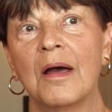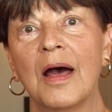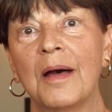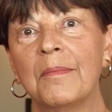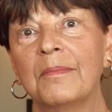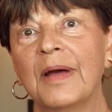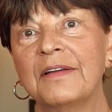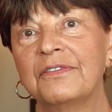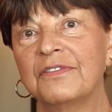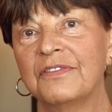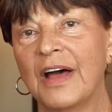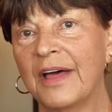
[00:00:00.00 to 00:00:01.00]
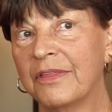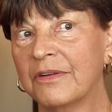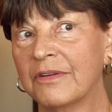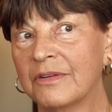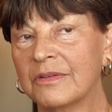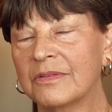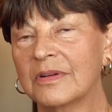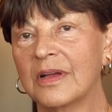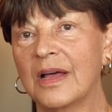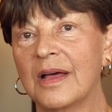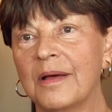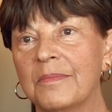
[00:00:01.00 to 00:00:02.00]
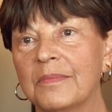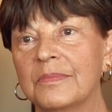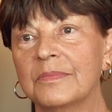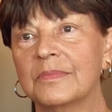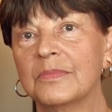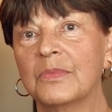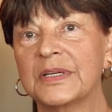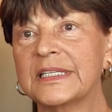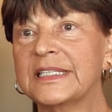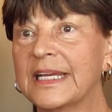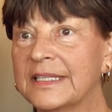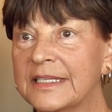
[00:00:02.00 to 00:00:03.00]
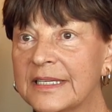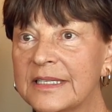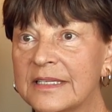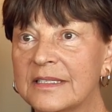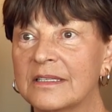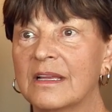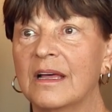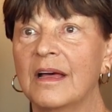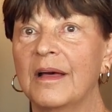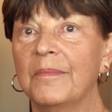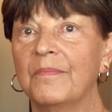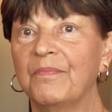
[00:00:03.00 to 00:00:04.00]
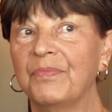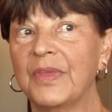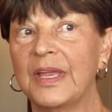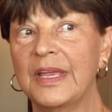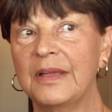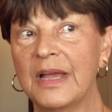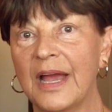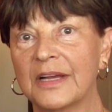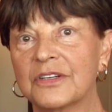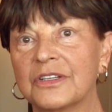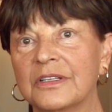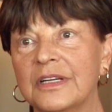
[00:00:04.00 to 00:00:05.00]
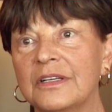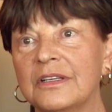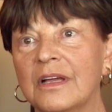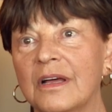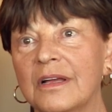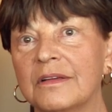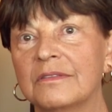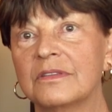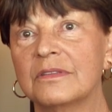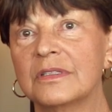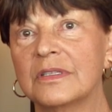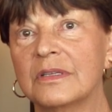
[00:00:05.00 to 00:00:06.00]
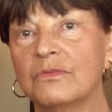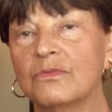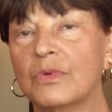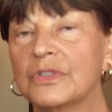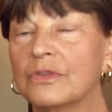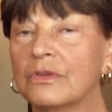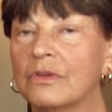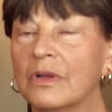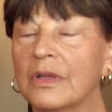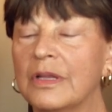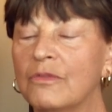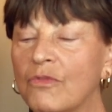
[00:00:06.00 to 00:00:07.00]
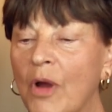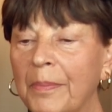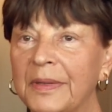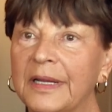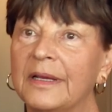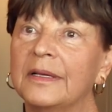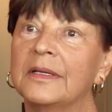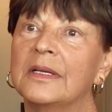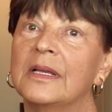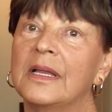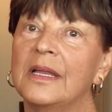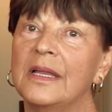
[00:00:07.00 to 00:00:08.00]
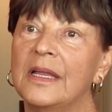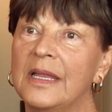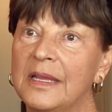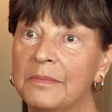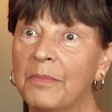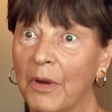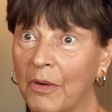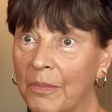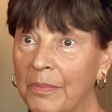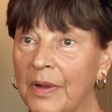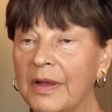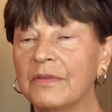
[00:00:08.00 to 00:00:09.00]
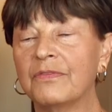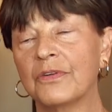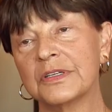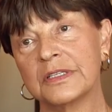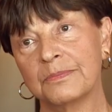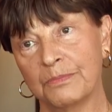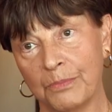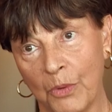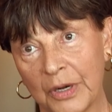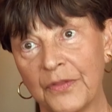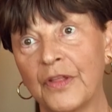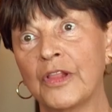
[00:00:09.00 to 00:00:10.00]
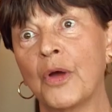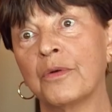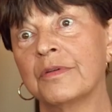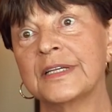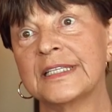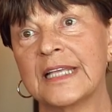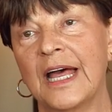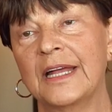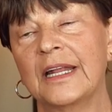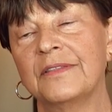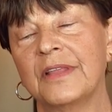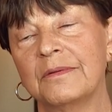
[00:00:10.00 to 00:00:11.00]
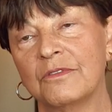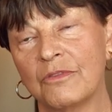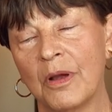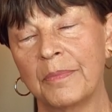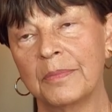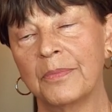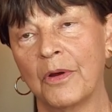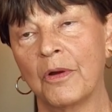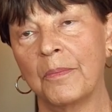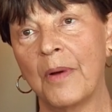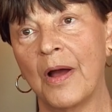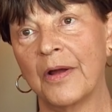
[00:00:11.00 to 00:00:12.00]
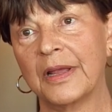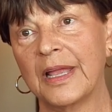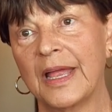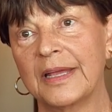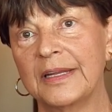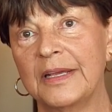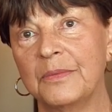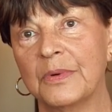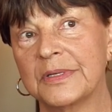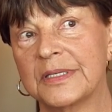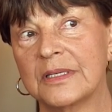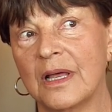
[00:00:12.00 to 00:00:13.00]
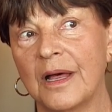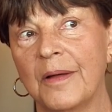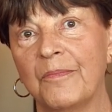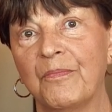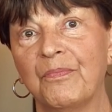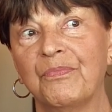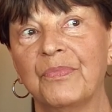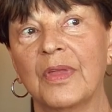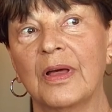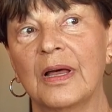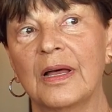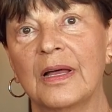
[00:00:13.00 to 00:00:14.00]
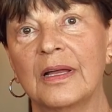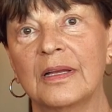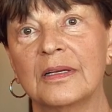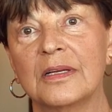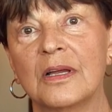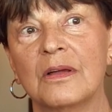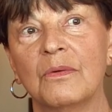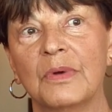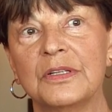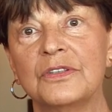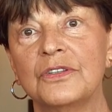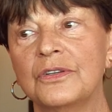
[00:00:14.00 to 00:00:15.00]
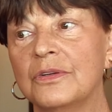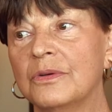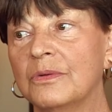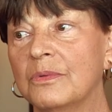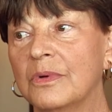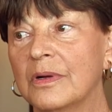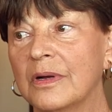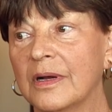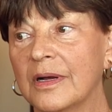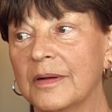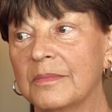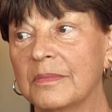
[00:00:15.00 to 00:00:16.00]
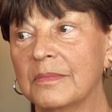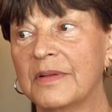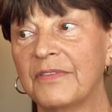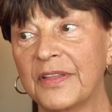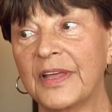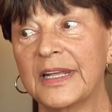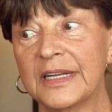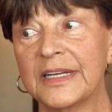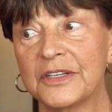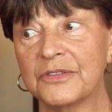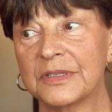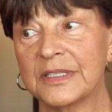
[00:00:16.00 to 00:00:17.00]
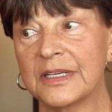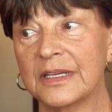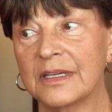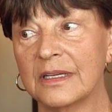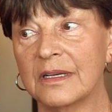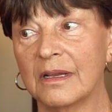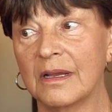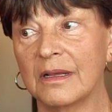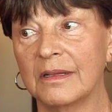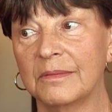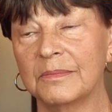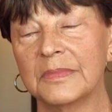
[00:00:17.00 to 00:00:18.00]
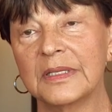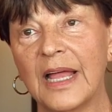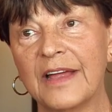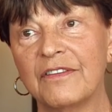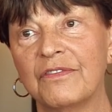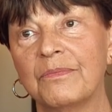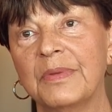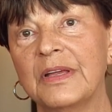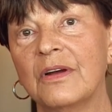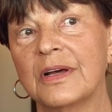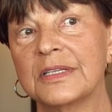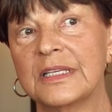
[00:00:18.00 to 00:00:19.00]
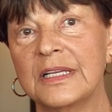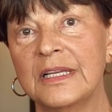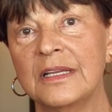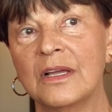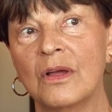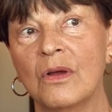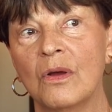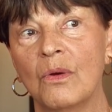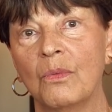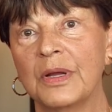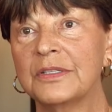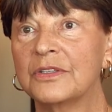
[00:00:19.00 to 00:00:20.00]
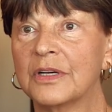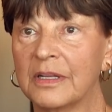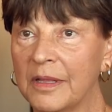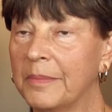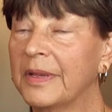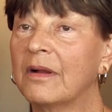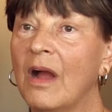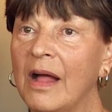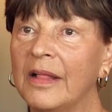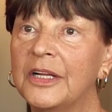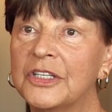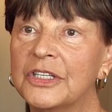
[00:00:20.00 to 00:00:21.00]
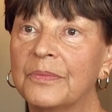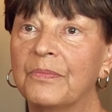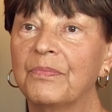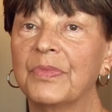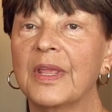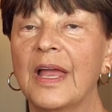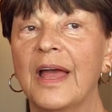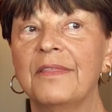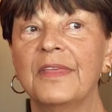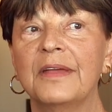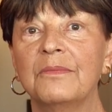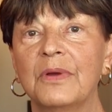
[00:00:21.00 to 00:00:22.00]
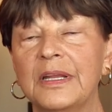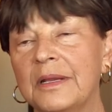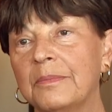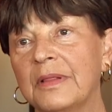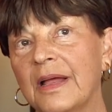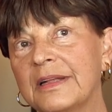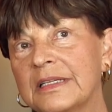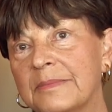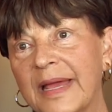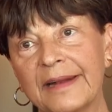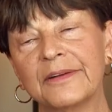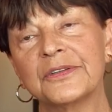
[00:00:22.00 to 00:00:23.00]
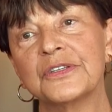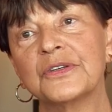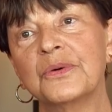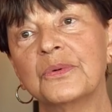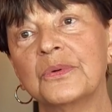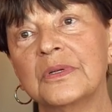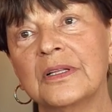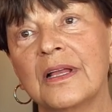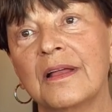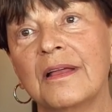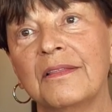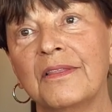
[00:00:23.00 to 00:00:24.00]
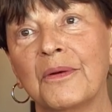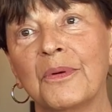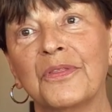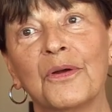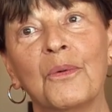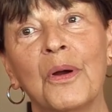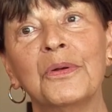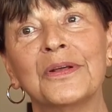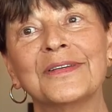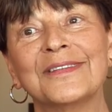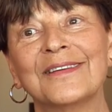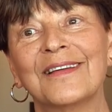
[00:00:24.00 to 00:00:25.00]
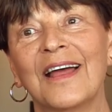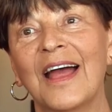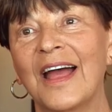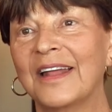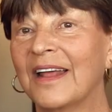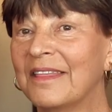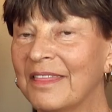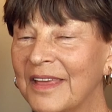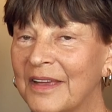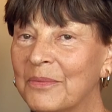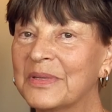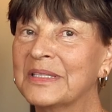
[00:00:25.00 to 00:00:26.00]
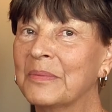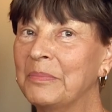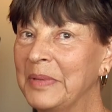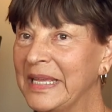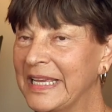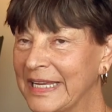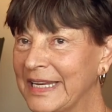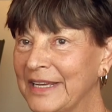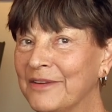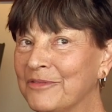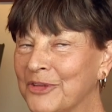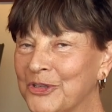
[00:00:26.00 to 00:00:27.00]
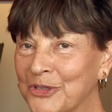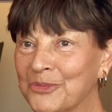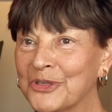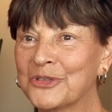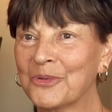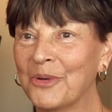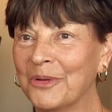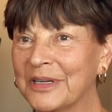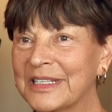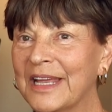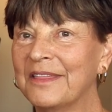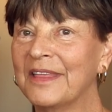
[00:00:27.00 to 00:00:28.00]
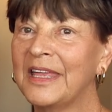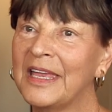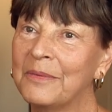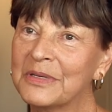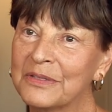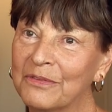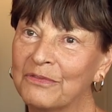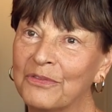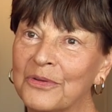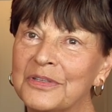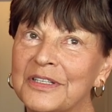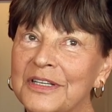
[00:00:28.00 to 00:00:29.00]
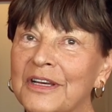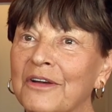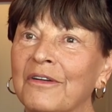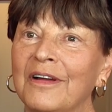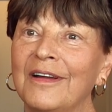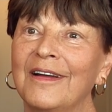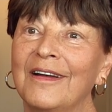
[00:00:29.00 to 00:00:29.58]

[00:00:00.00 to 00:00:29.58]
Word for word: Um, my father um, was a dentist. Um, he actually uh, was he grew up in a in Borough uh, first one on the Lower East Side, and then grew up in Borough Park. And he was um, uh, went to um, my father had an interesting um, life because he went to Columbia College, and then when he applied to medical school, there were the quotas. And I think it was the beginning of the Jewish quotas. I think he was the first year